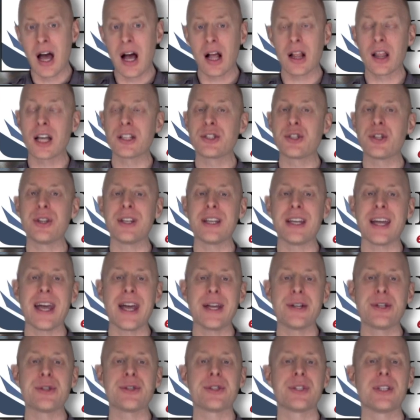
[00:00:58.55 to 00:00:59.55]
alleging the
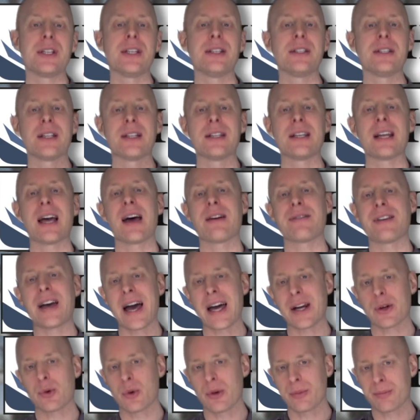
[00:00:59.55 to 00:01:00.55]
agency didn't have
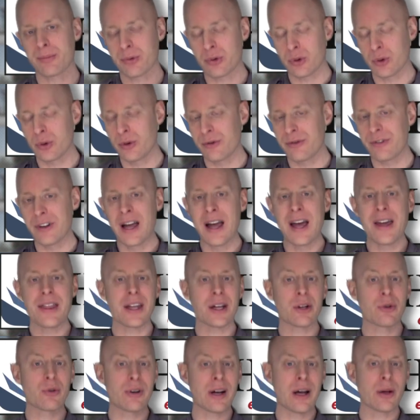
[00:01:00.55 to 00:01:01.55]
adequate proof
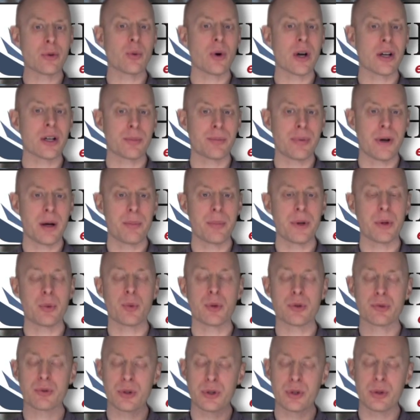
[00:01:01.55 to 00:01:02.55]
that groundwater pumping
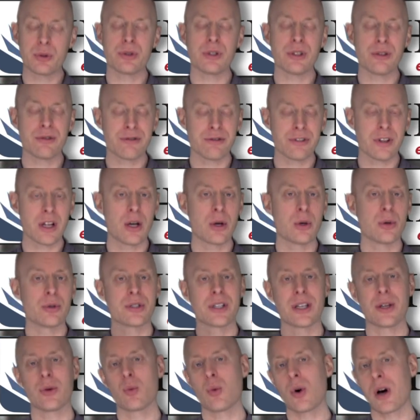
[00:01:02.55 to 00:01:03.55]
was reducing
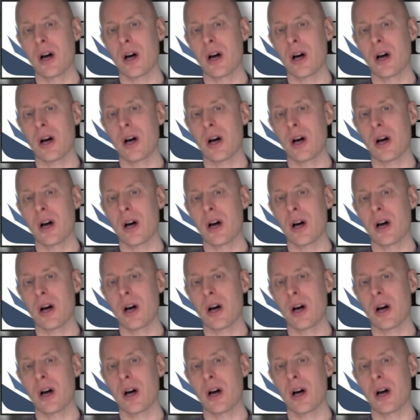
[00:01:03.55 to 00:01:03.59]
flows in